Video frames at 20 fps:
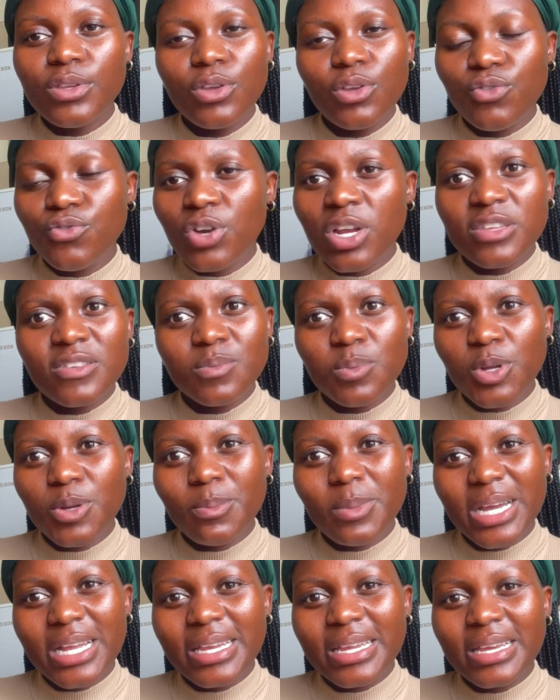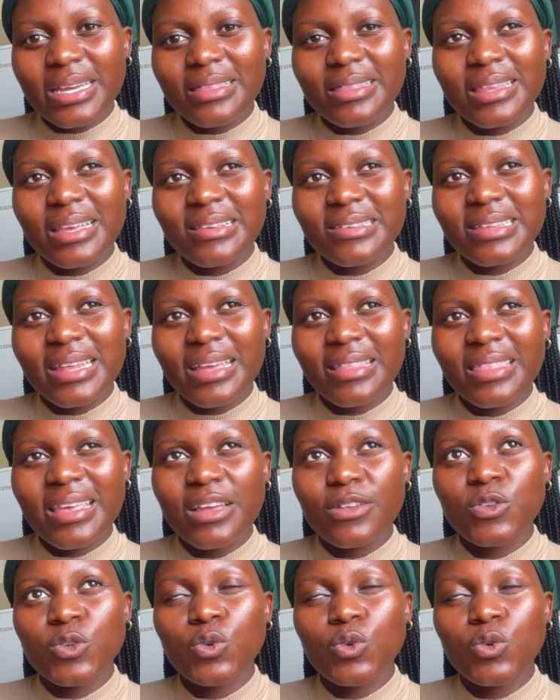transport money and things like that.